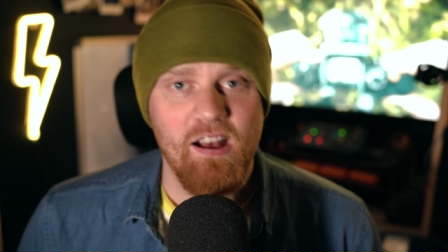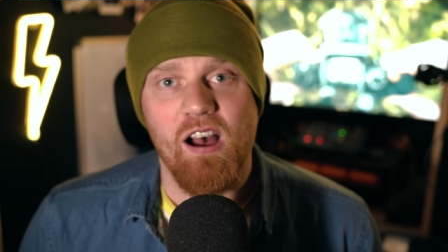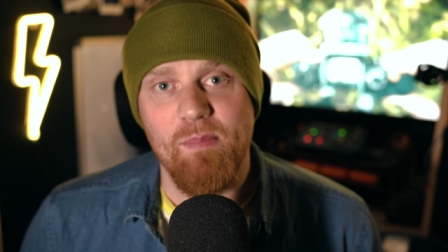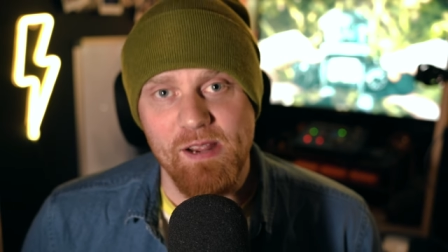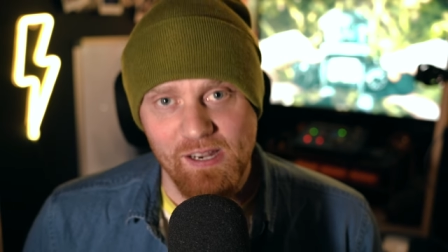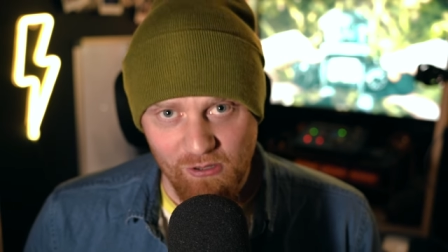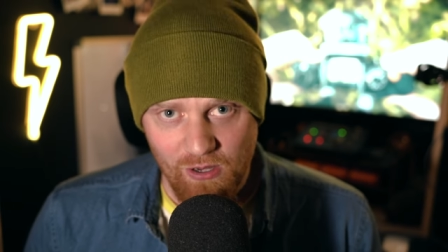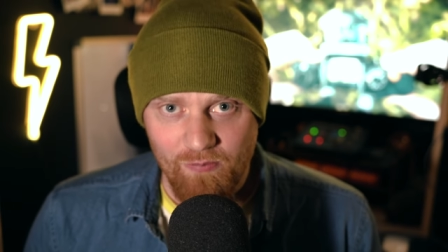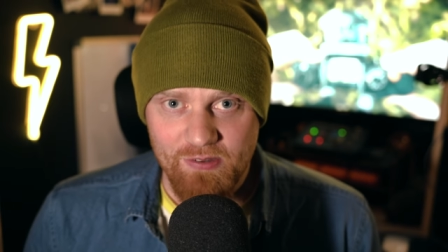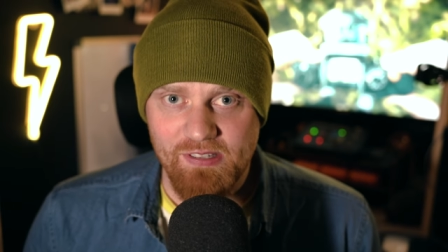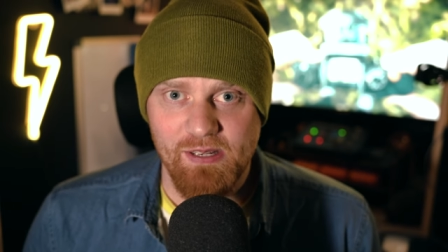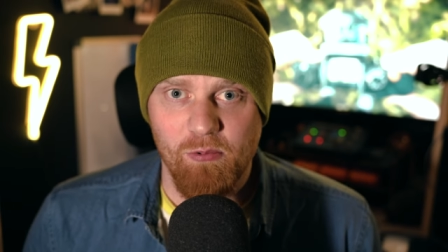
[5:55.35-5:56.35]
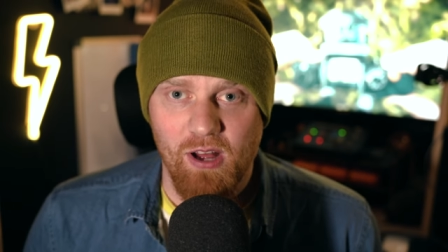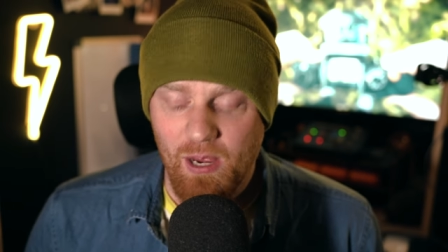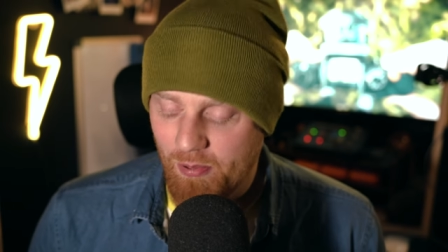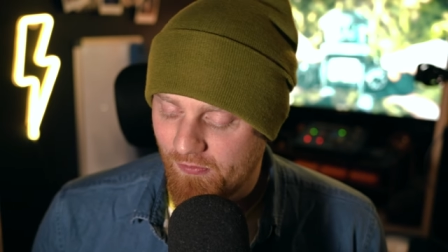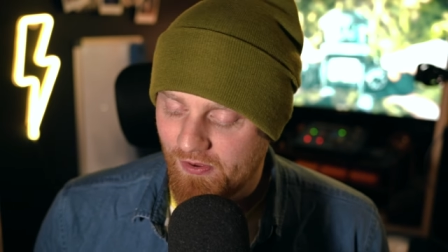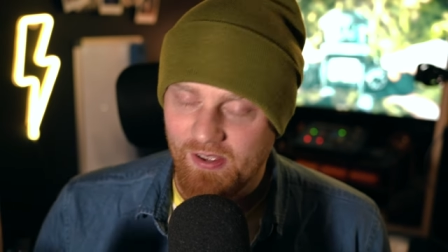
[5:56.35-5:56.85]
I mean, I know obviously what I
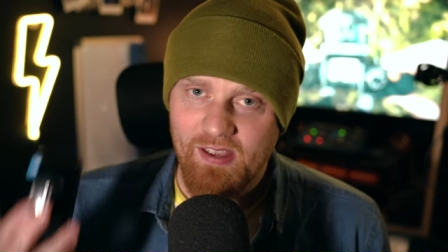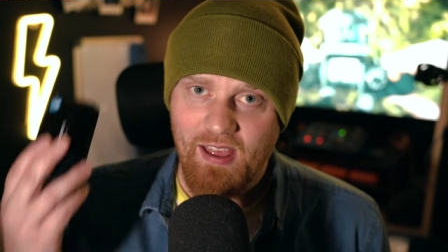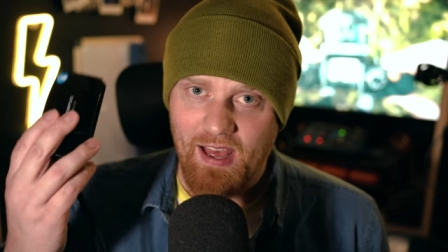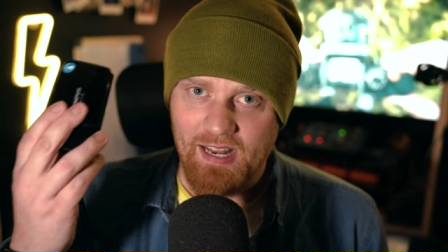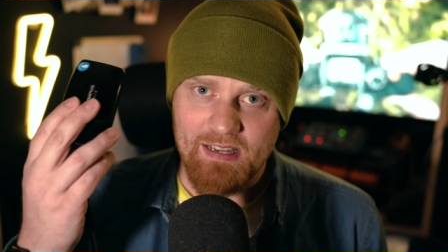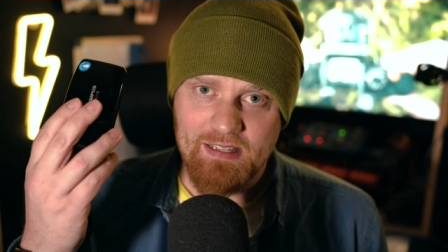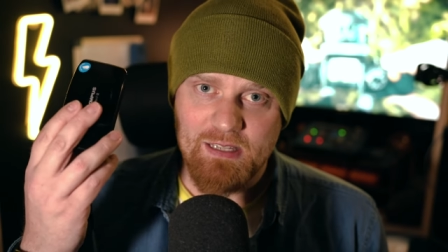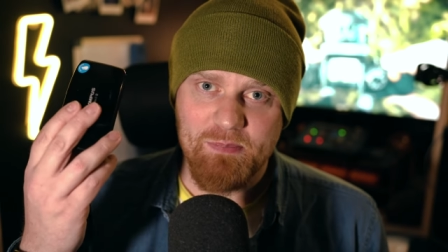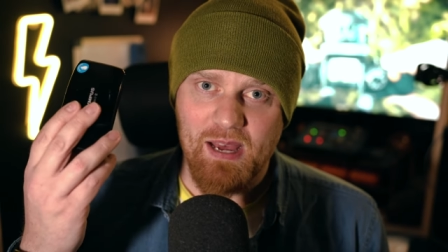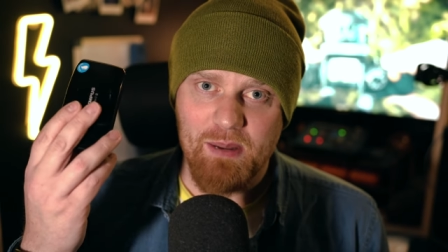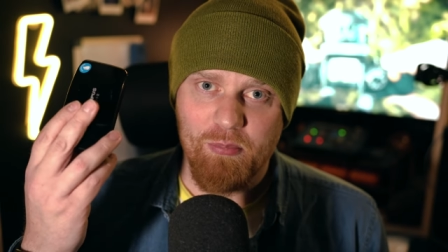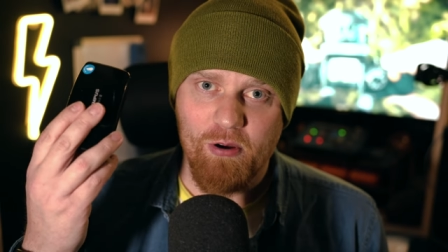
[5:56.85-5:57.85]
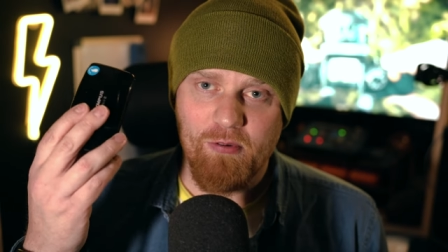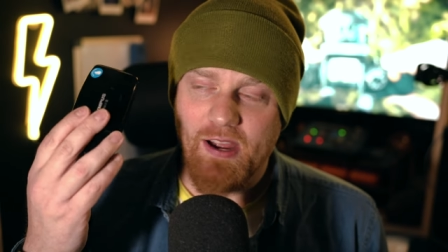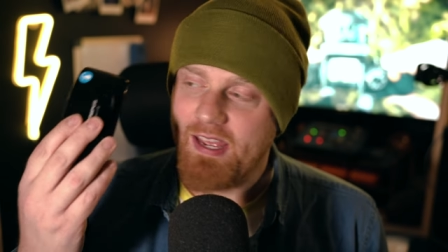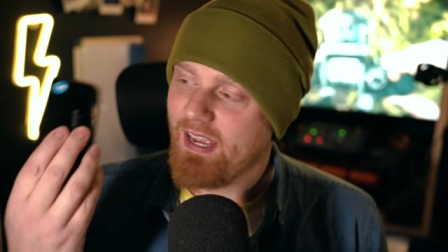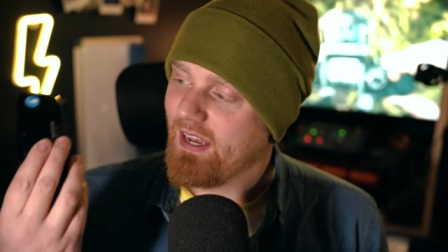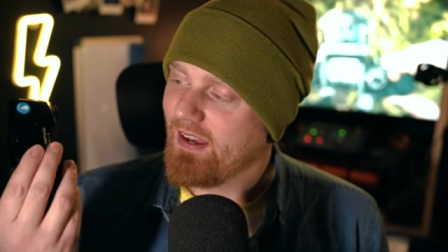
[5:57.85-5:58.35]
prefer, and it's this bad boy
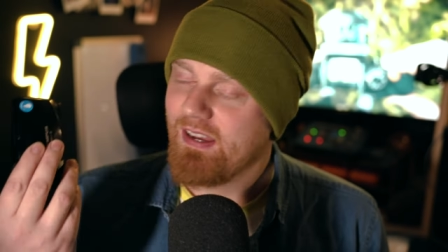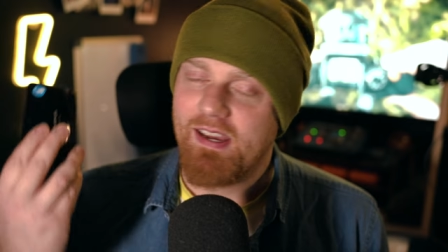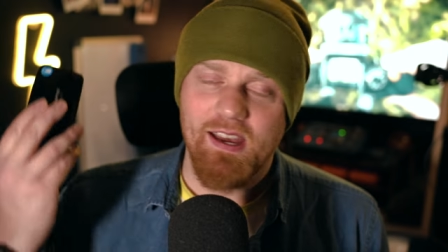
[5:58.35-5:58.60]
right here.